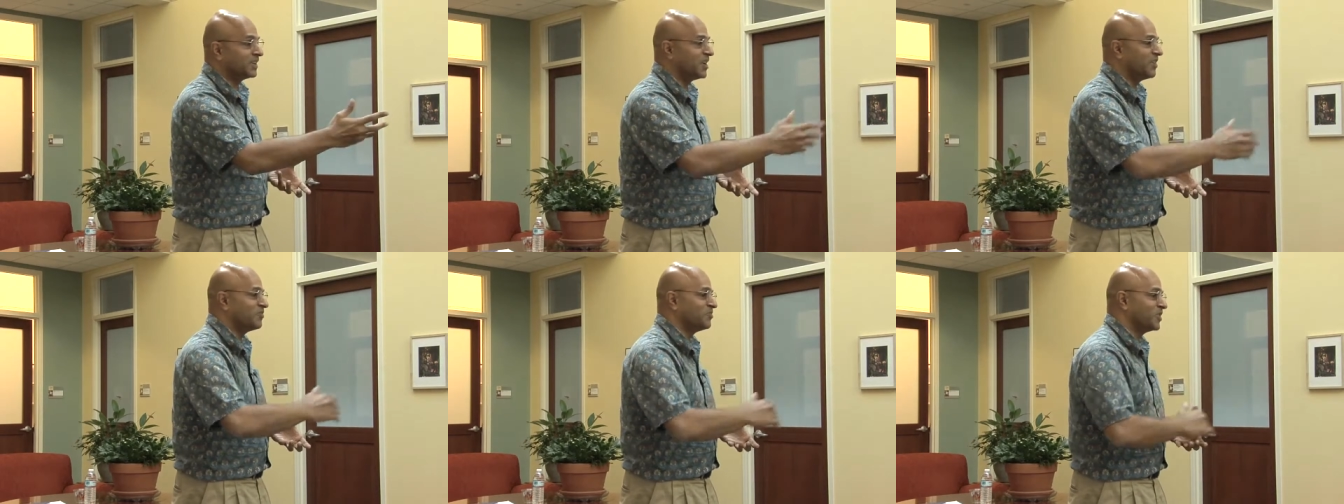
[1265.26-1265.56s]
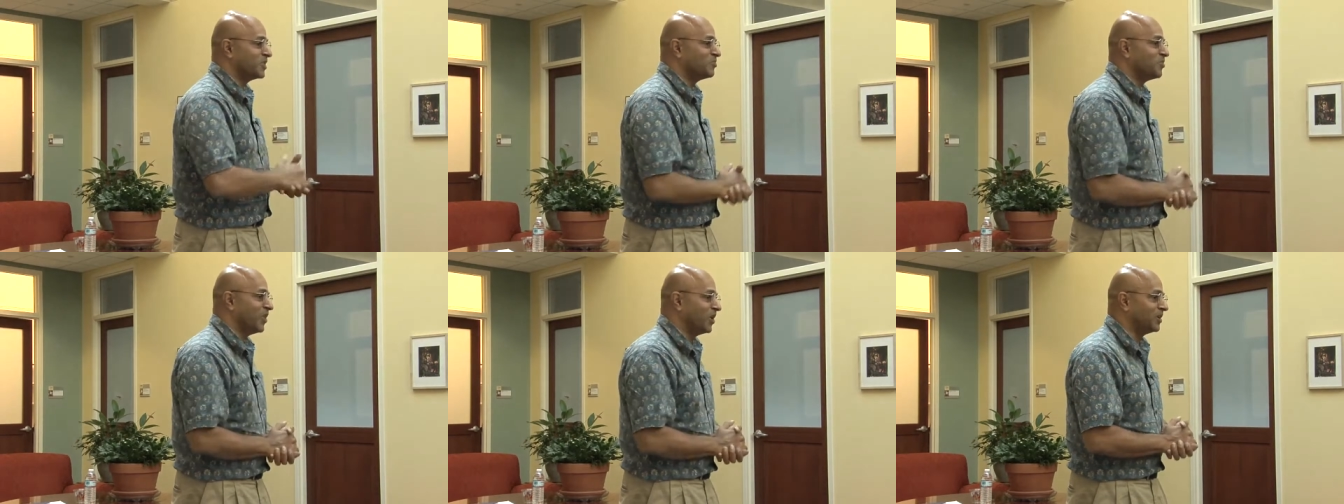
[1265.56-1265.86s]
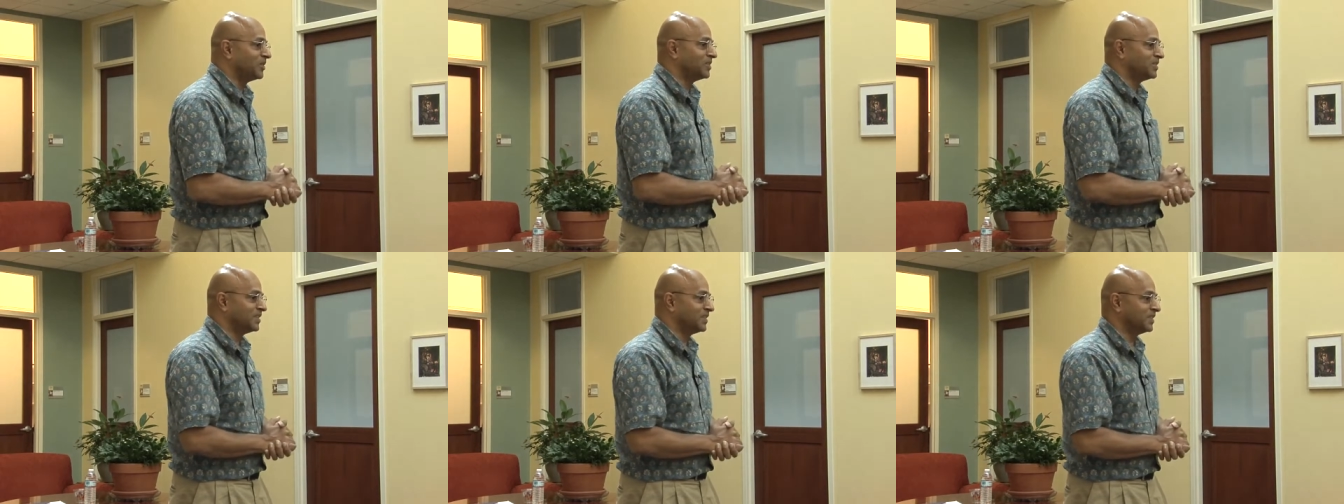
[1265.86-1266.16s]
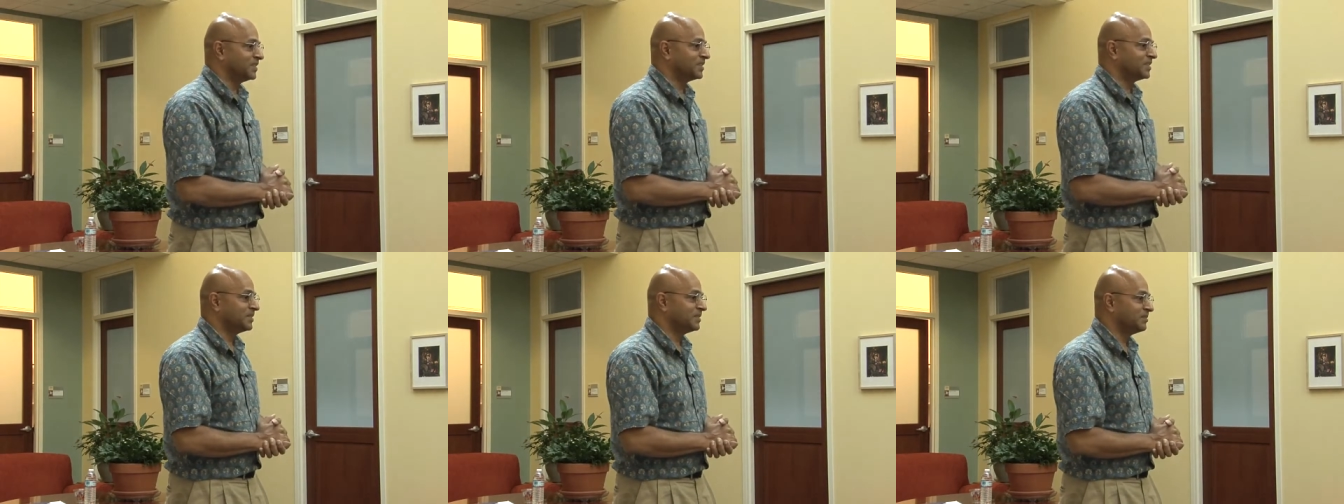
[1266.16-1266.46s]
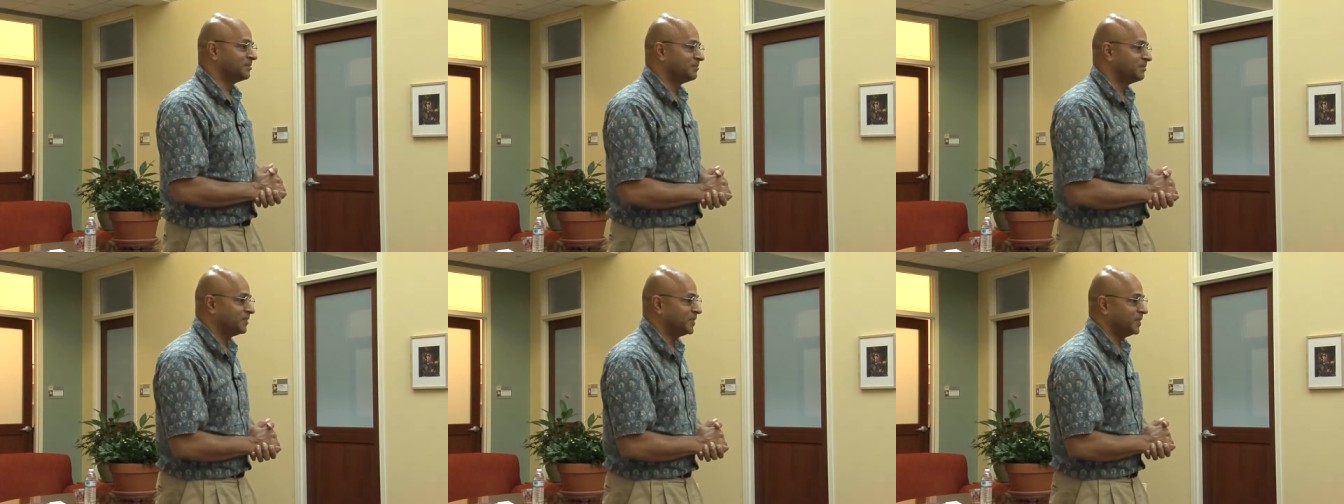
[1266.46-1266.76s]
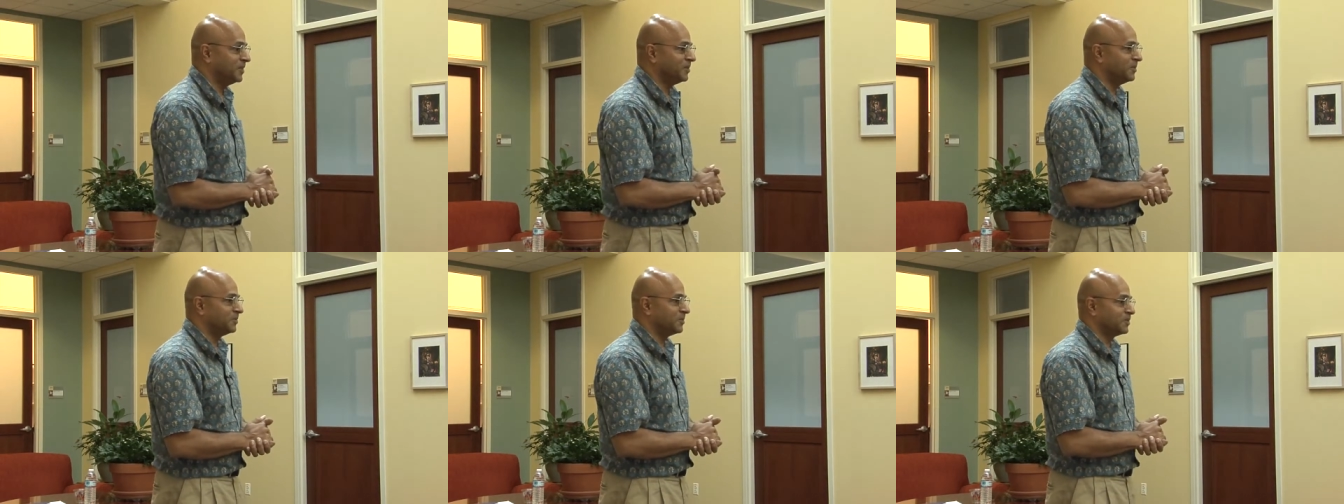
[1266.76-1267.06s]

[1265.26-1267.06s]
government policies? You know,